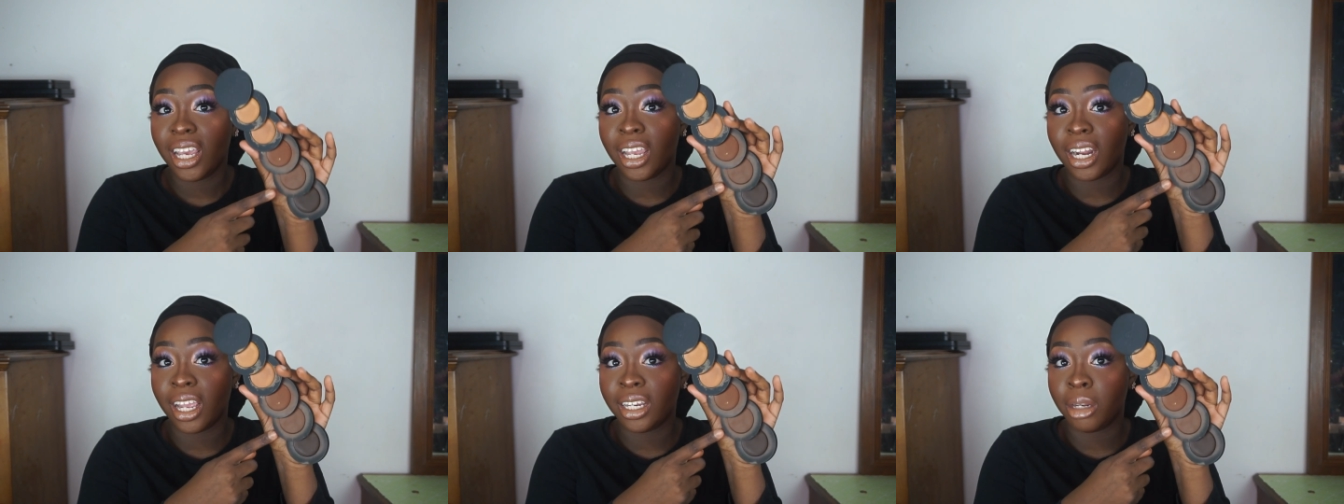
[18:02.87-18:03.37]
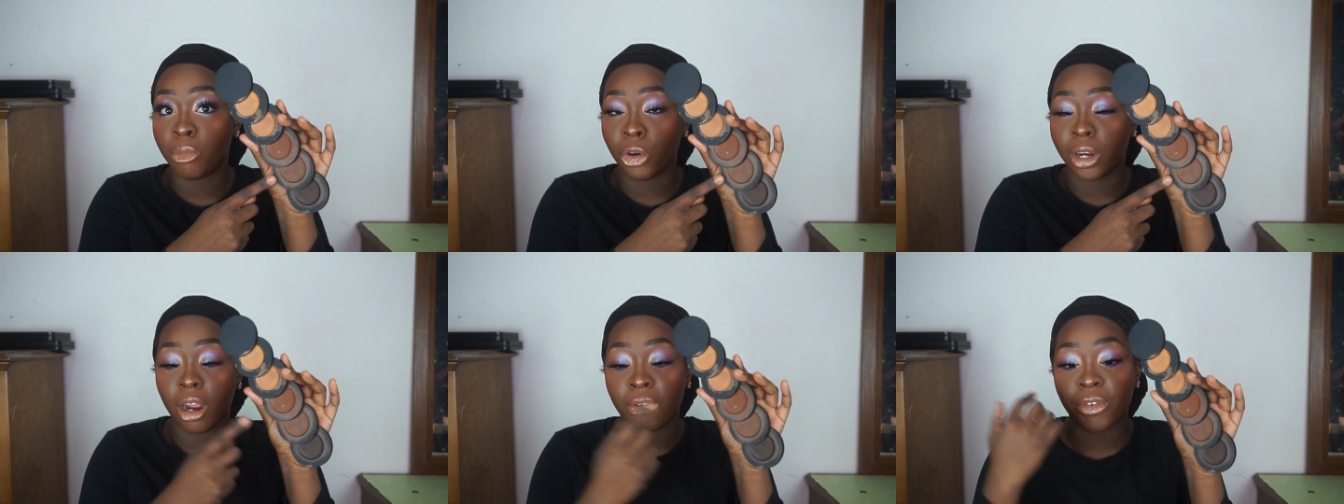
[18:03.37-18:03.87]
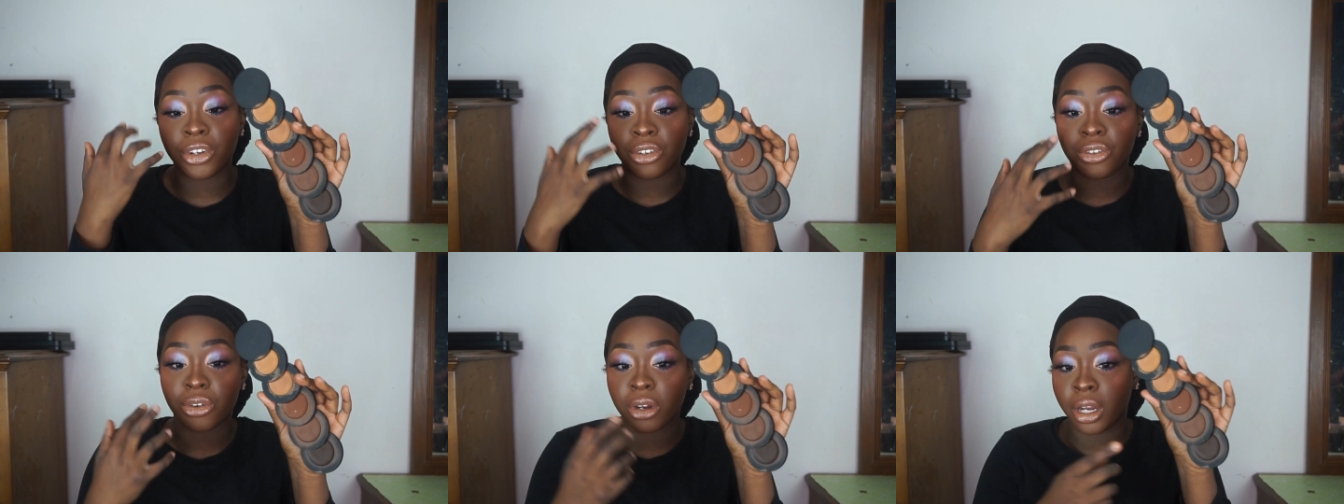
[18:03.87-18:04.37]
and I need more coverage
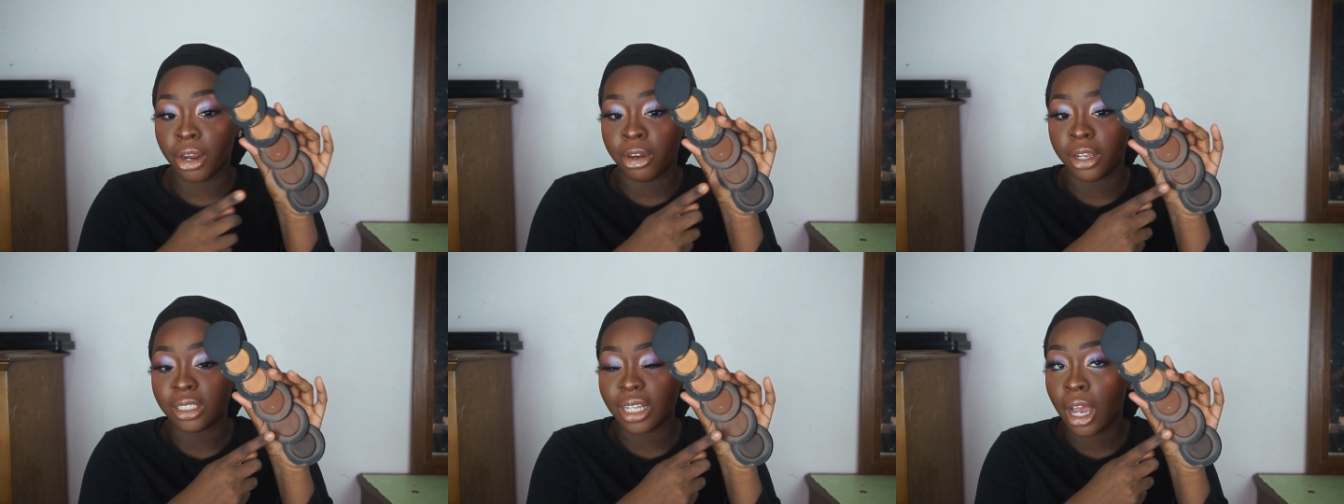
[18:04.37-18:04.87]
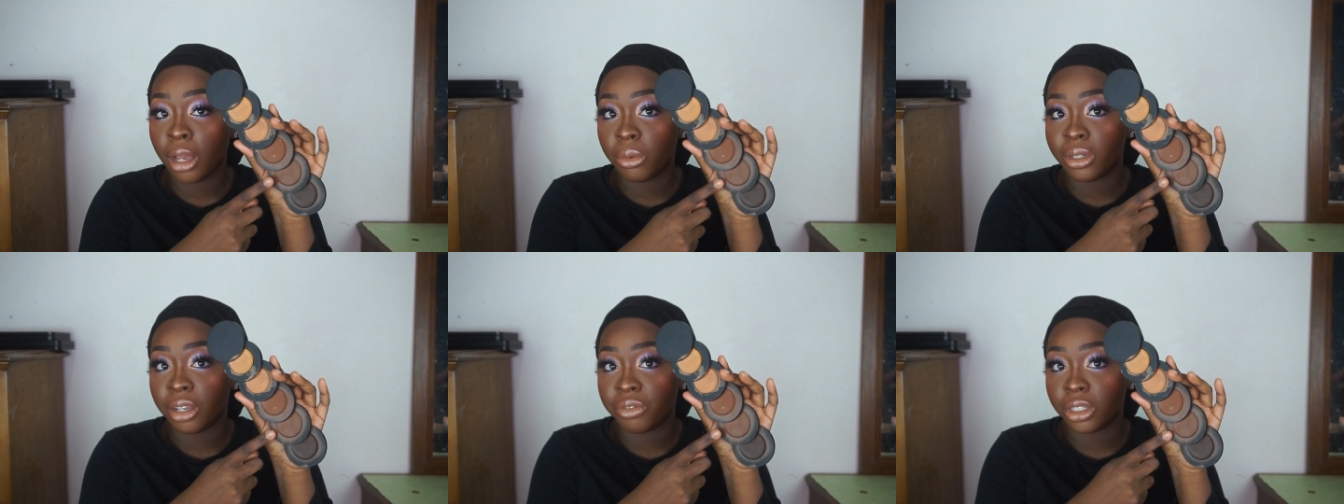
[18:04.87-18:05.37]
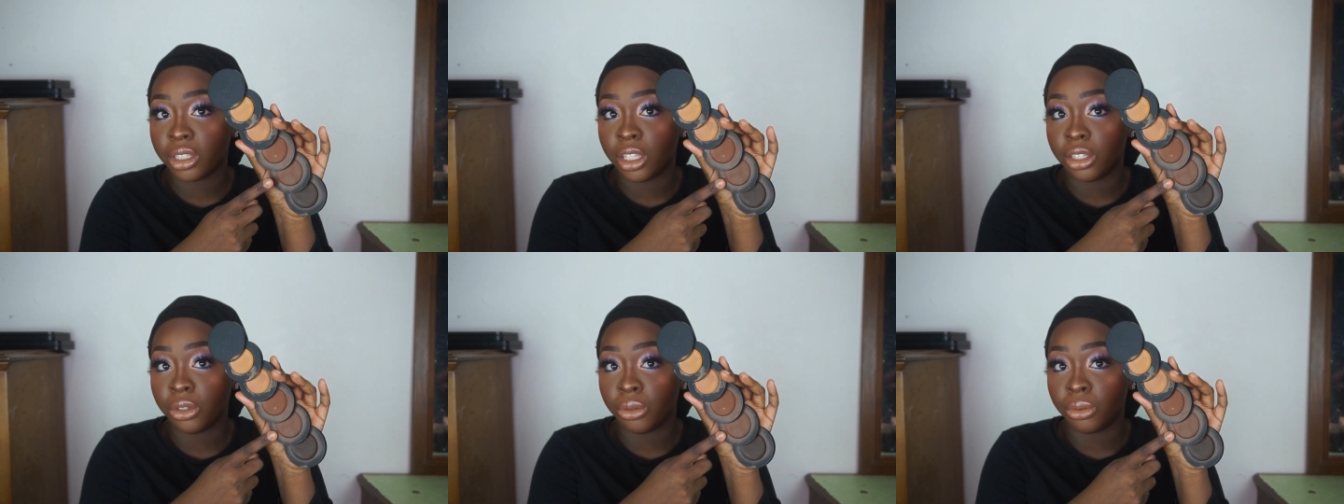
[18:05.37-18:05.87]
in certain areas, I would definitely
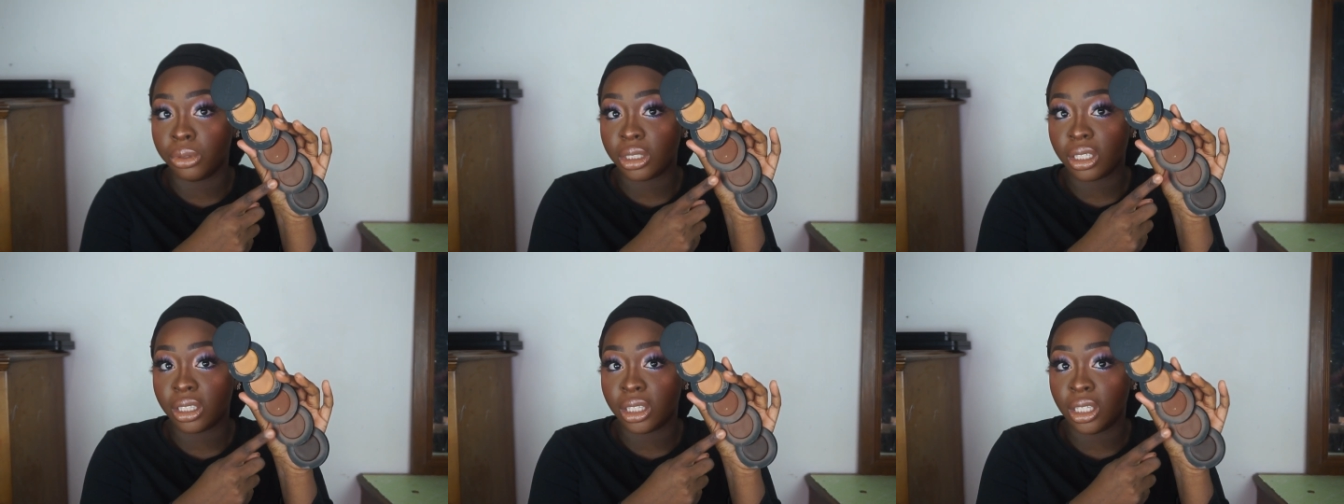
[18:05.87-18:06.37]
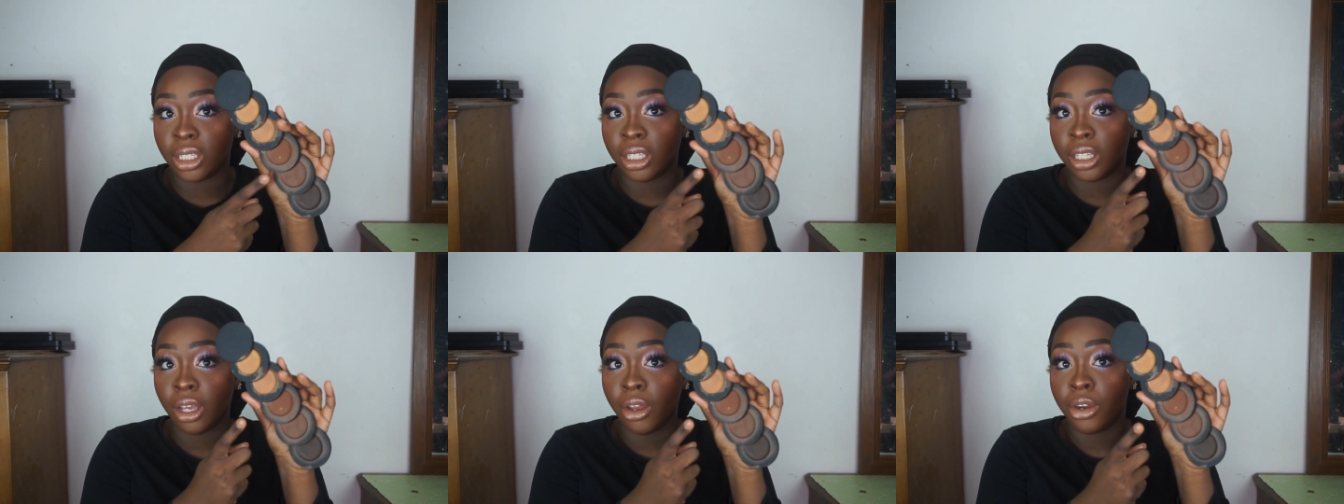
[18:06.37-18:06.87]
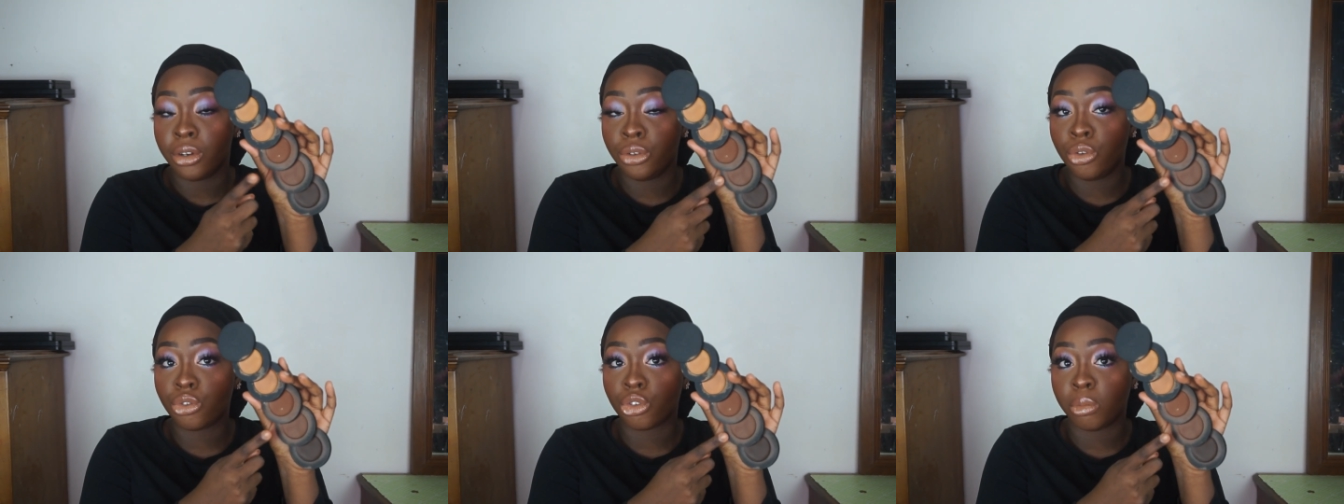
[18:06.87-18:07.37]
use the
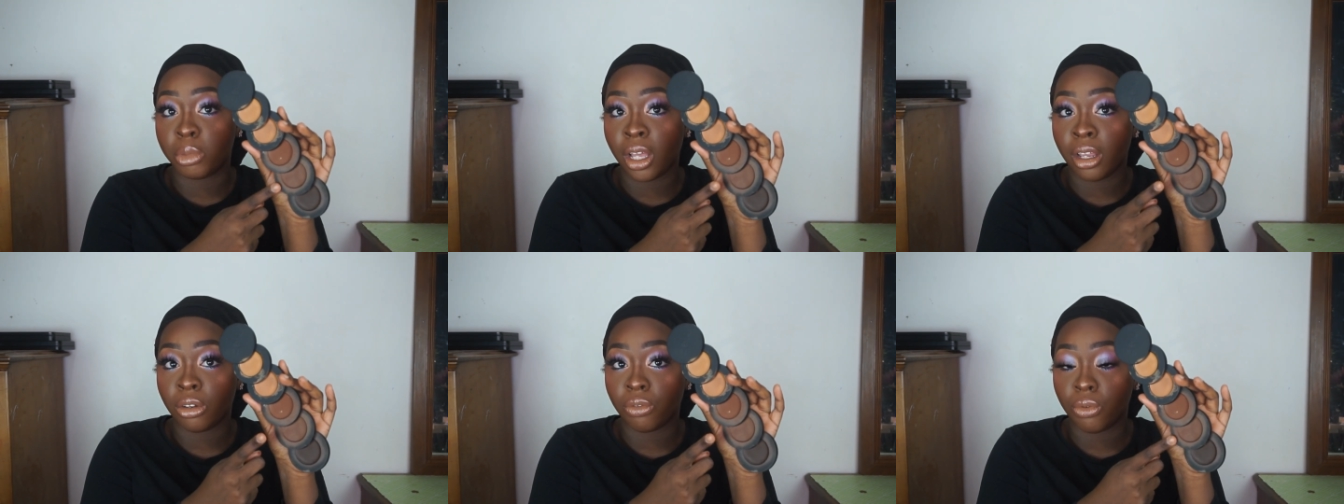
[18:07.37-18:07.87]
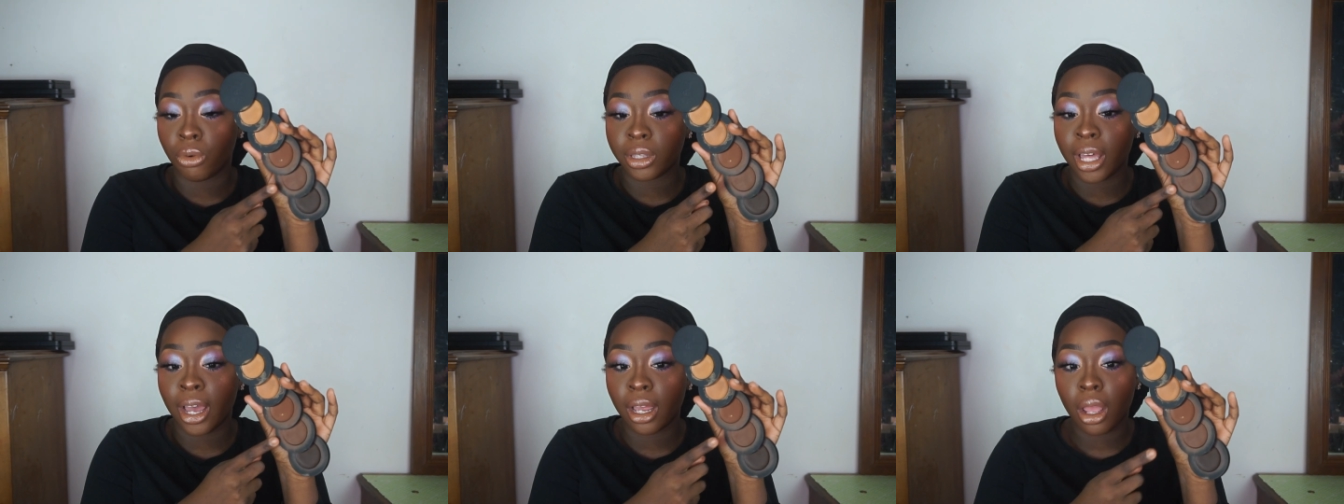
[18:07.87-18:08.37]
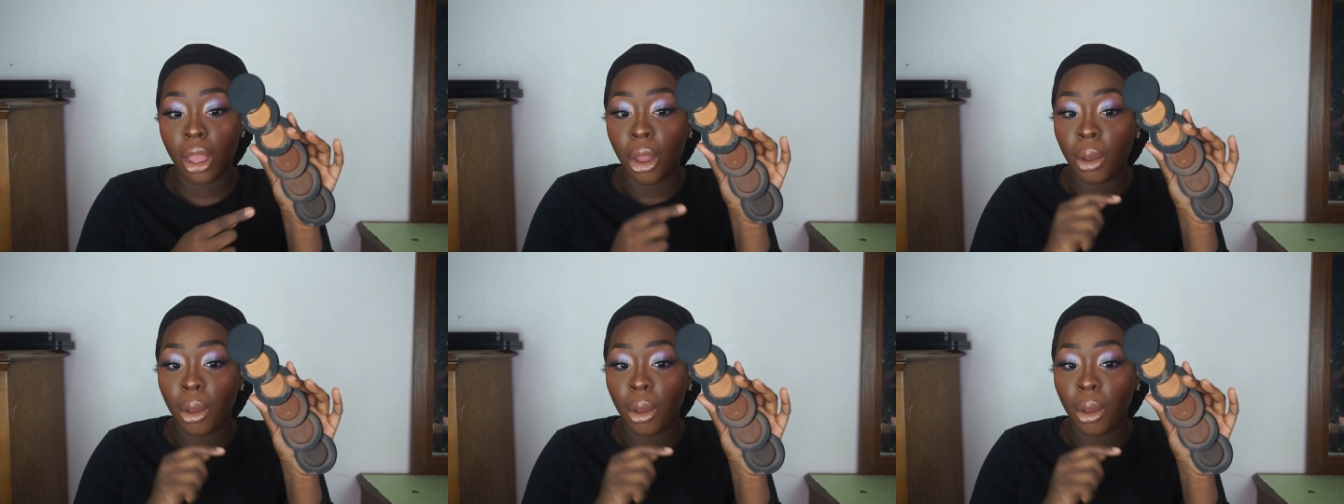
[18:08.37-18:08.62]
neutral blend for that.